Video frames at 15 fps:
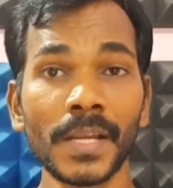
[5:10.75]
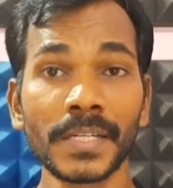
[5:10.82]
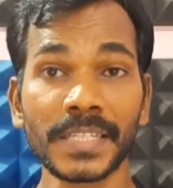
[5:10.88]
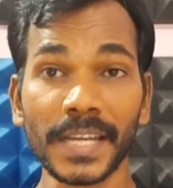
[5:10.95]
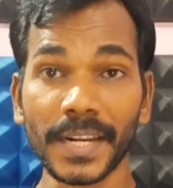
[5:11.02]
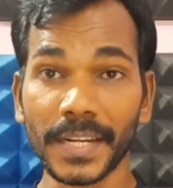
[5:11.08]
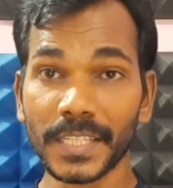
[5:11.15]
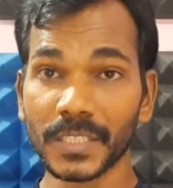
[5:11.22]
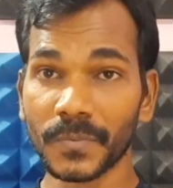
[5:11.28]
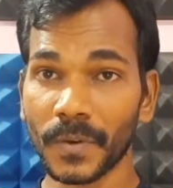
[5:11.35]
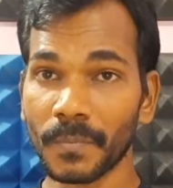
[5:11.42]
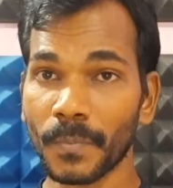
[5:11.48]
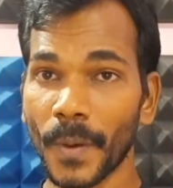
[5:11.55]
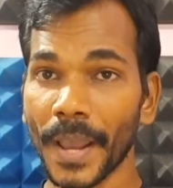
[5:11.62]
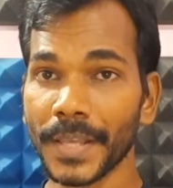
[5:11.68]
terrorists
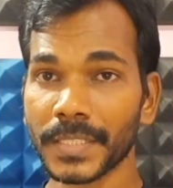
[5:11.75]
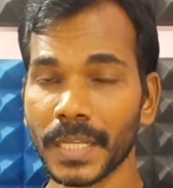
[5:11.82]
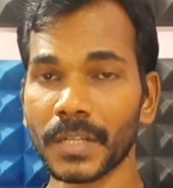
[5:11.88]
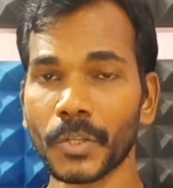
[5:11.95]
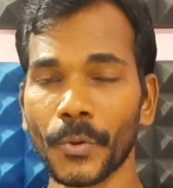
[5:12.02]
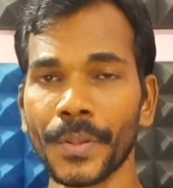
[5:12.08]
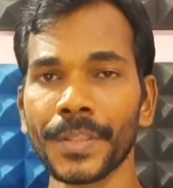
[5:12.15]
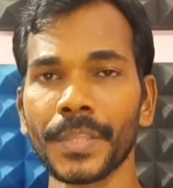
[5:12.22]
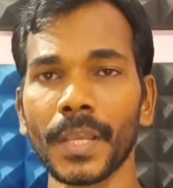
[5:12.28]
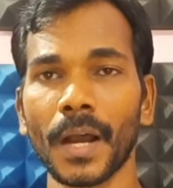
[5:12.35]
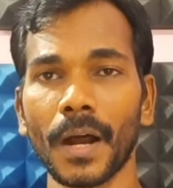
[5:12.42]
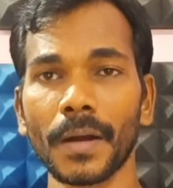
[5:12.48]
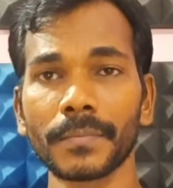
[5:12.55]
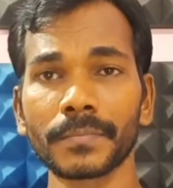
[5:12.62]
from Pakistan to India.